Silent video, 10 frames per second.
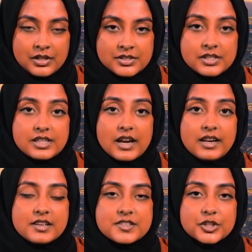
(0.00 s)

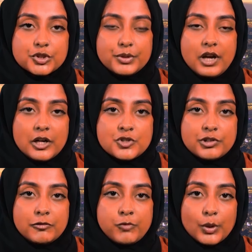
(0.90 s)
Today is the
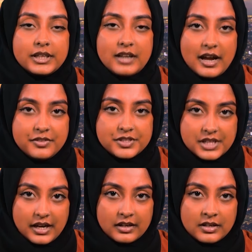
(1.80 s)
349th
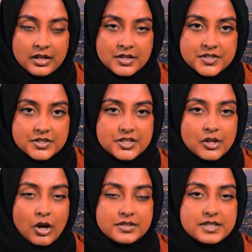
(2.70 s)
day since the
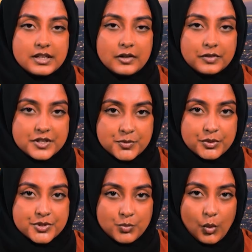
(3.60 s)
onset of
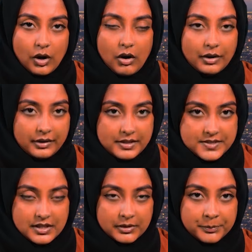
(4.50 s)
Israel's war on
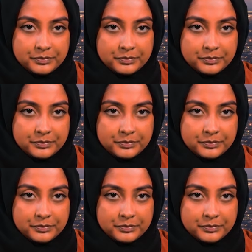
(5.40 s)
Gaza.